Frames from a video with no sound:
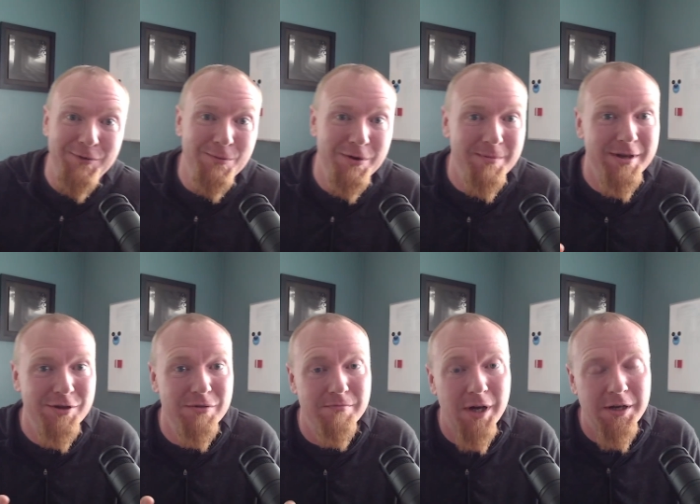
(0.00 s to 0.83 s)
you want to make
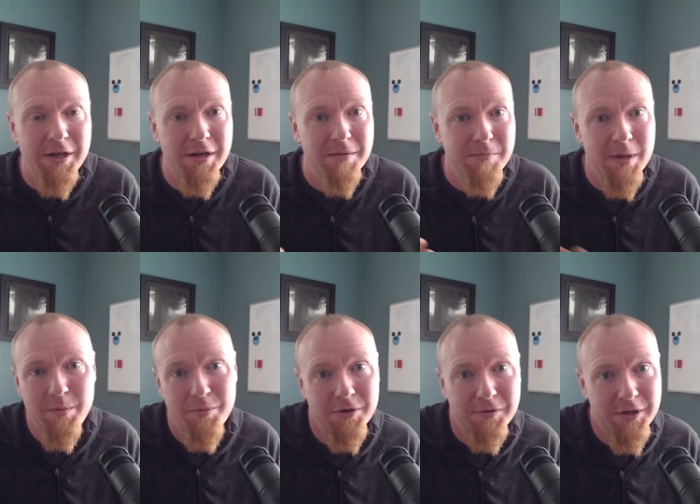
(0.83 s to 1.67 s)
some money,
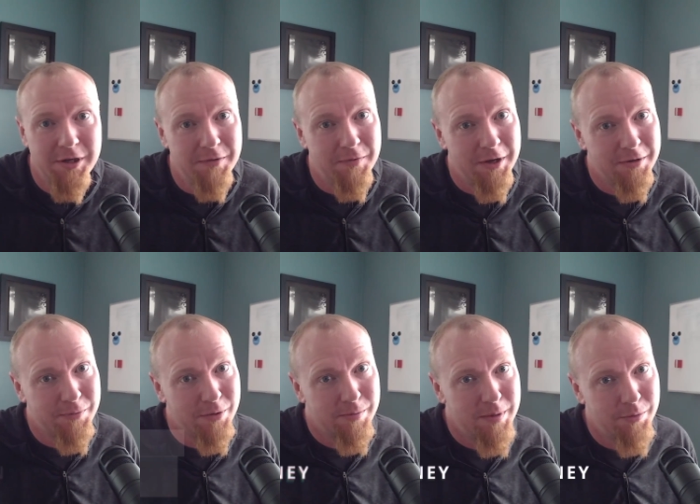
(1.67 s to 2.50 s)
maybe put a link in there
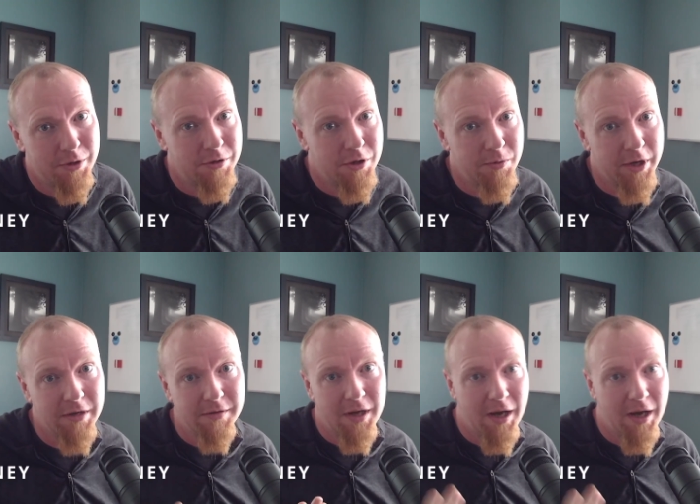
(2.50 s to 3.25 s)
where people can donate.